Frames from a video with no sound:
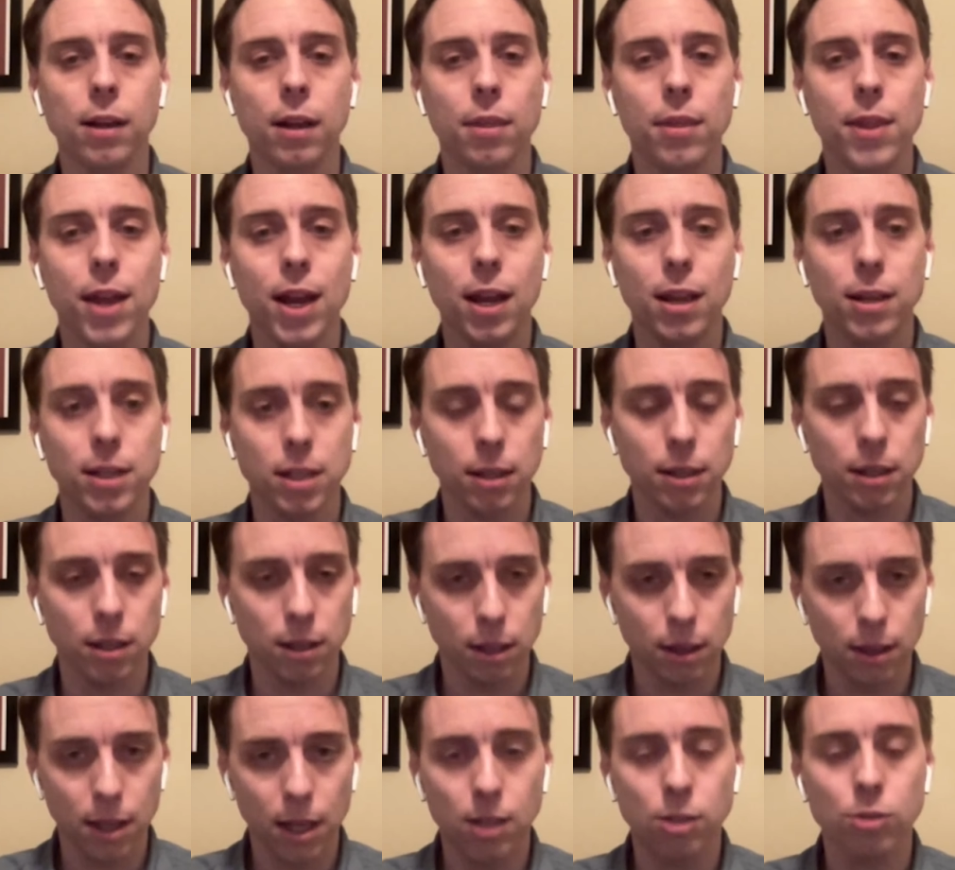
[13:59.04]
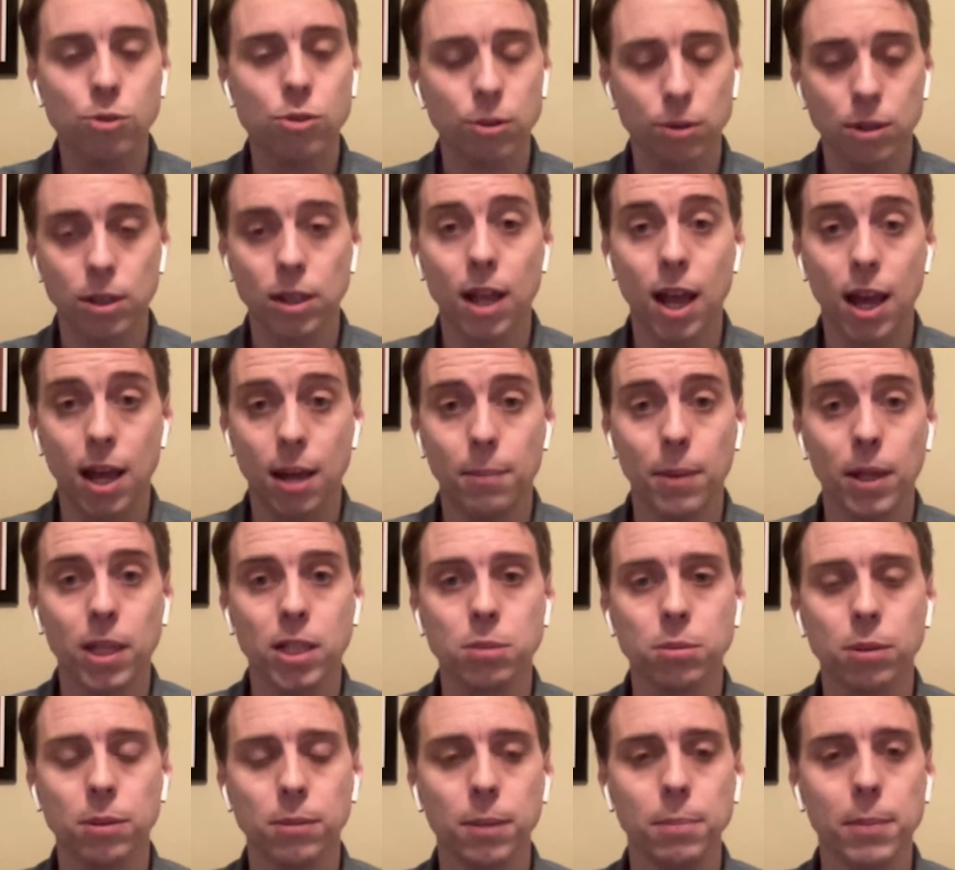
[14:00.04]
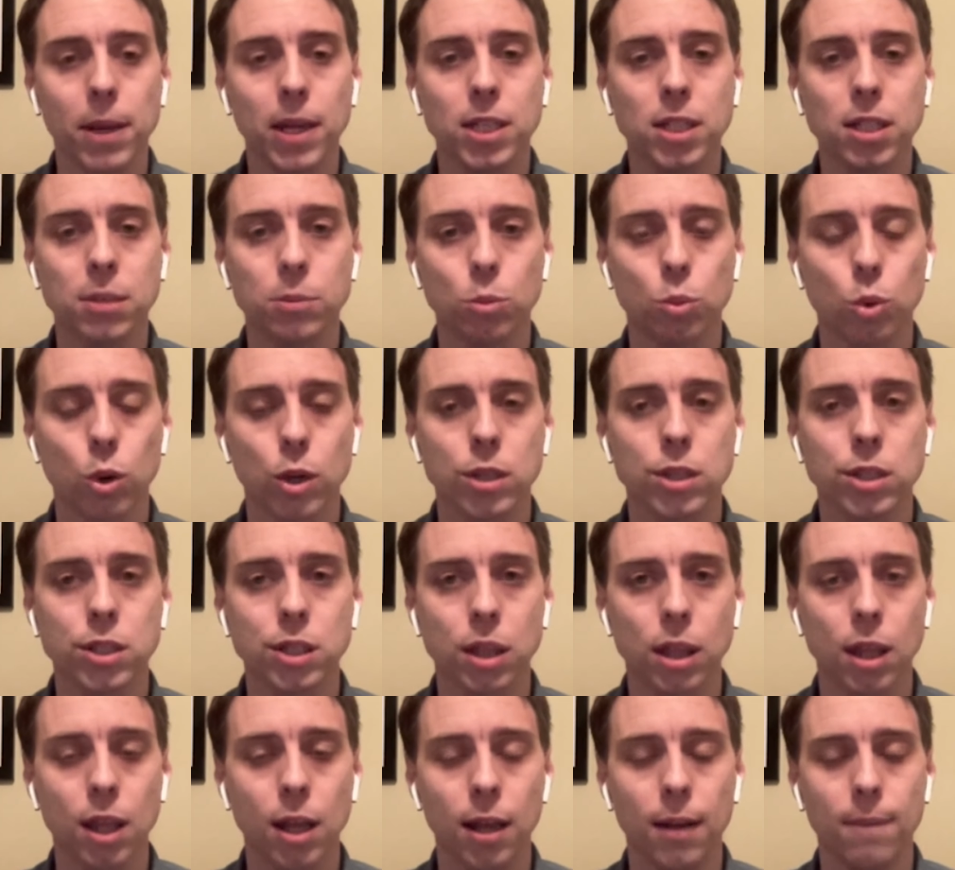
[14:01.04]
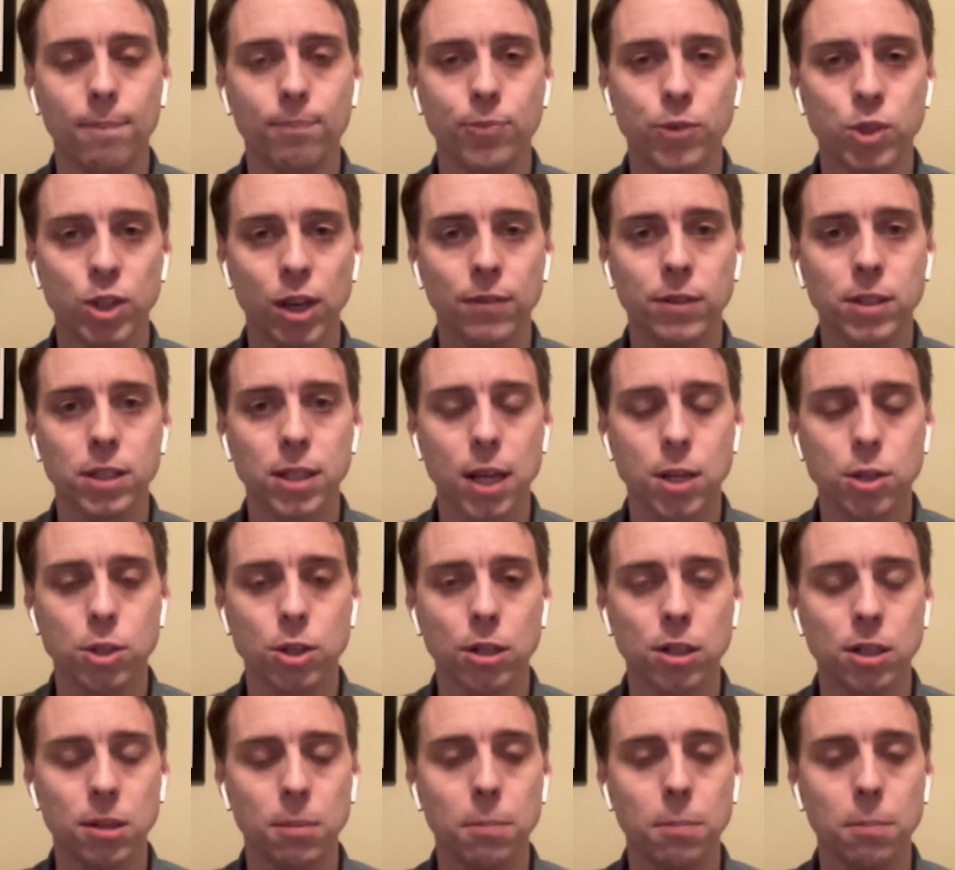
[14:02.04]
They then yeah, it makes it makes them worse than Jeff Sessions